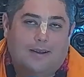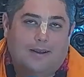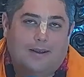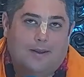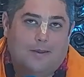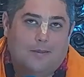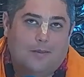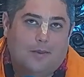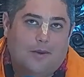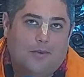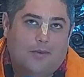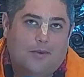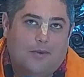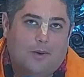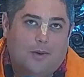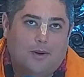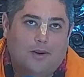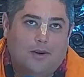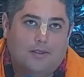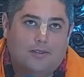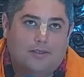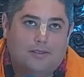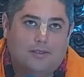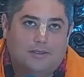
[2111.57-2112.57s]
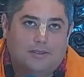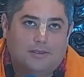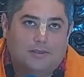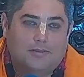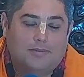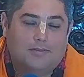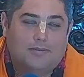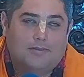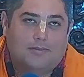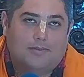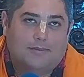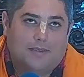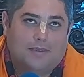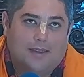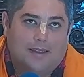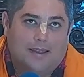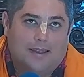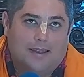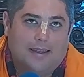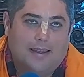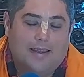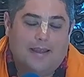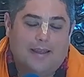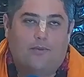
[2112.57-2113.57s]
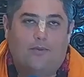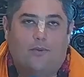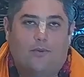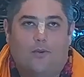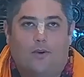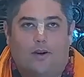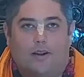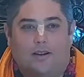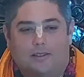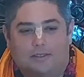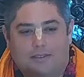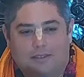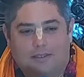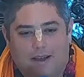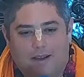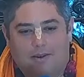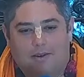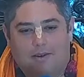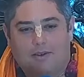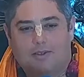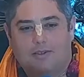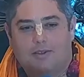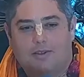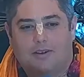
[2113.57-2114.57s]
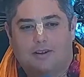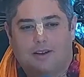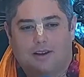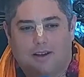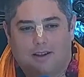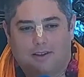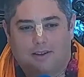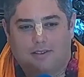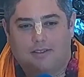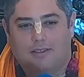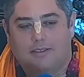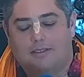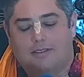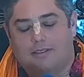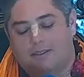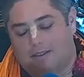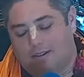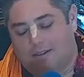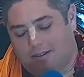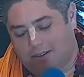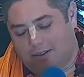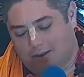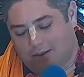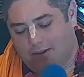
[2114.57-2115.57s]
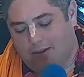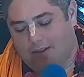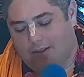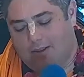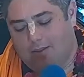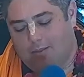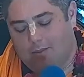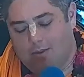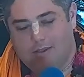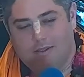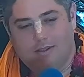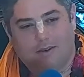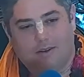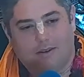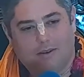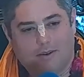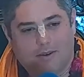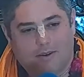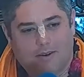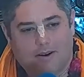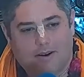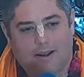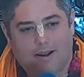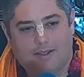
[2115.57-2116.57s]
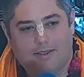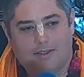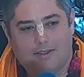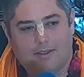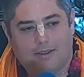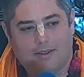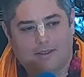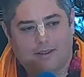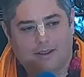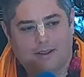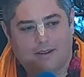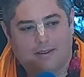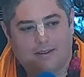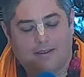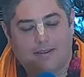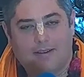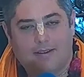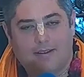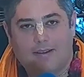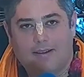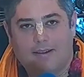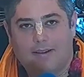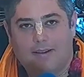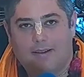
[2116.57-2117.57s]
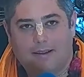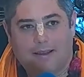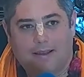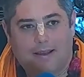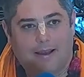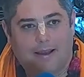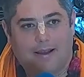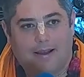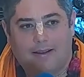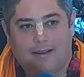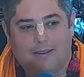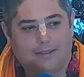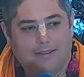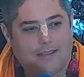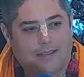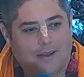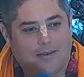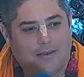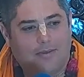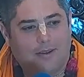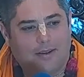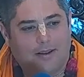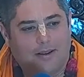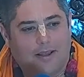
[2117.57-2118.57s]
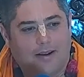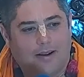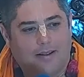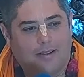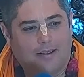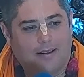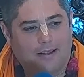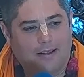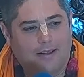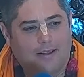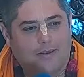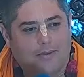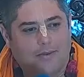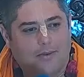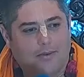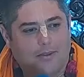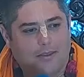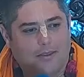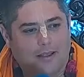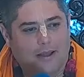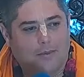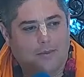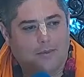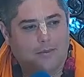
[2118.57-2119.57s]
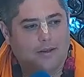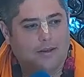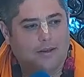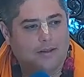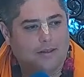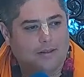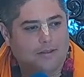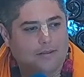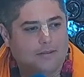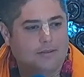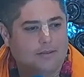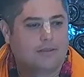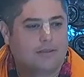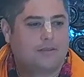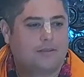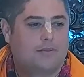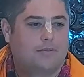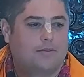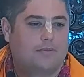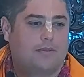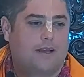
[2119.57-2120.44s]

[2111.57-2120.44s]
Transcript: Um, of course, if one is not Krishna conscious and they're living in the material creation, then yeah, it's definitely not a leela for them because,